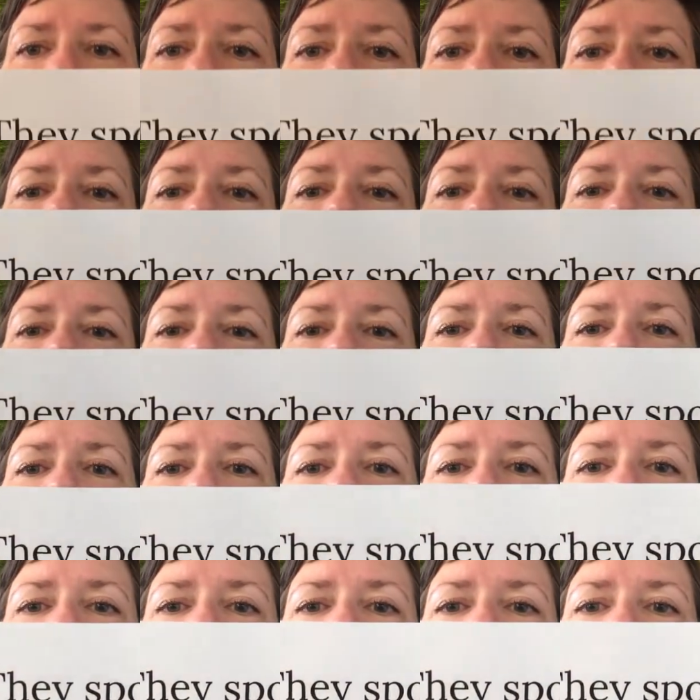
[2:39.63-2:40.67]
Oh, can you see that?
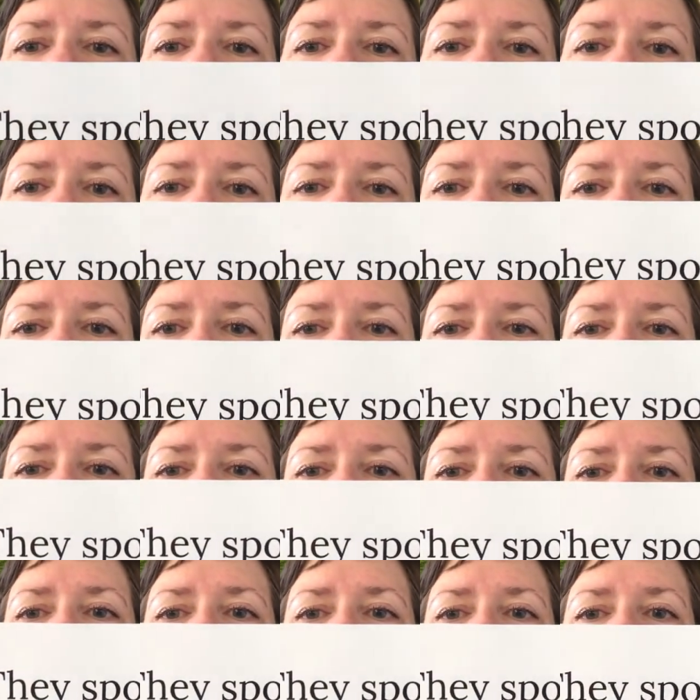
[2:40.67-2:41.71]
They sport
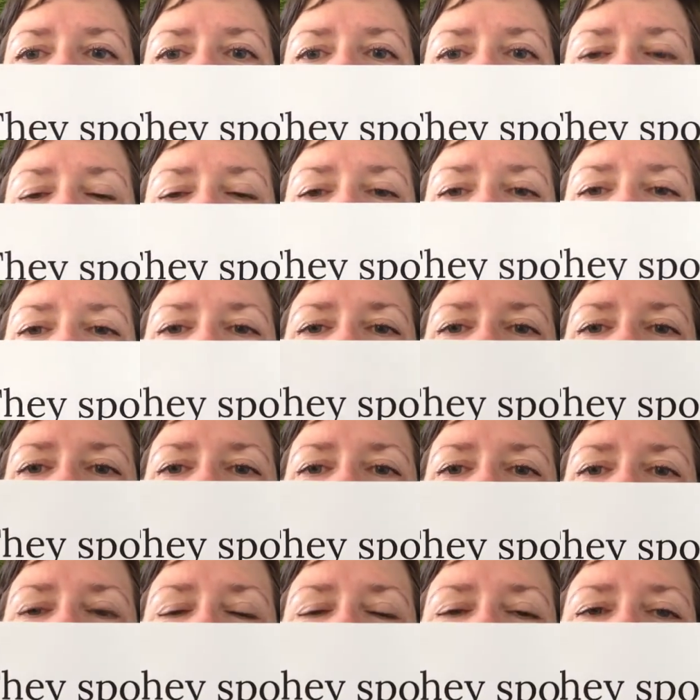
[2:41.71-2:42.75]
hand
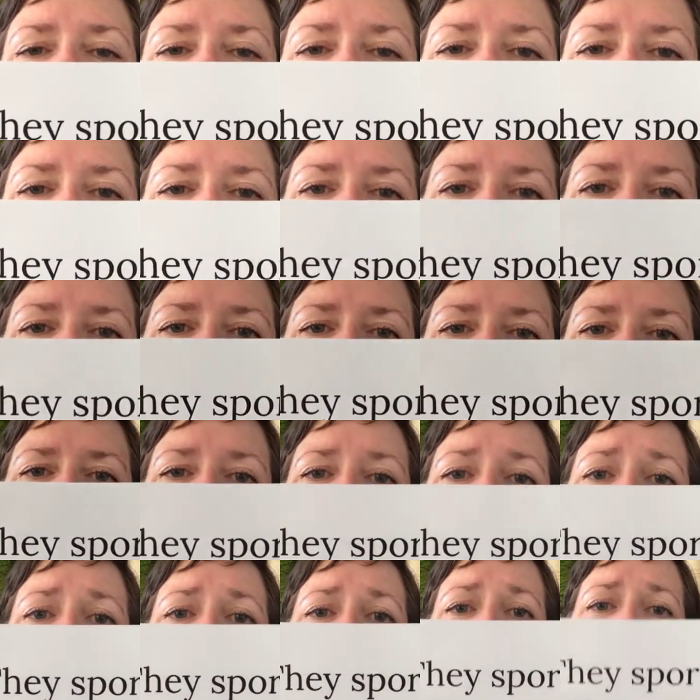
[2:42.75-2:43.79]
woven goodies as often
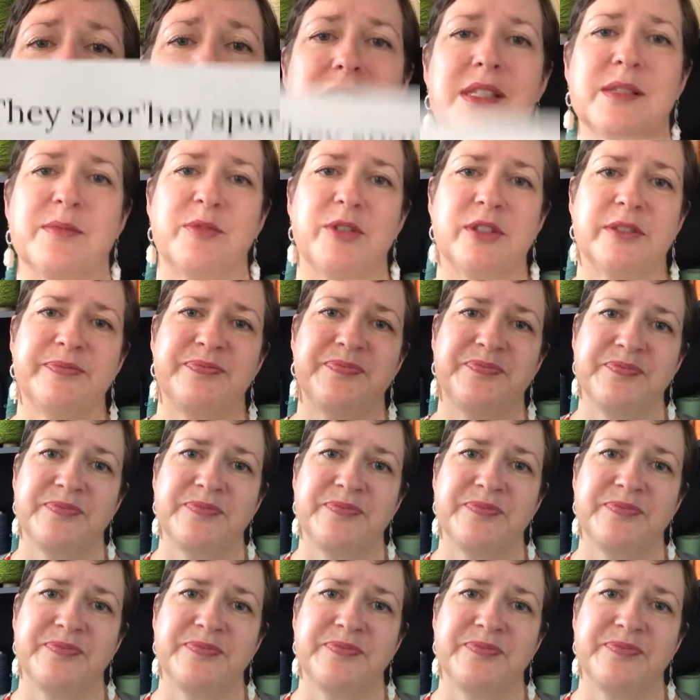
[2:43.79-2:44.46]
as possible.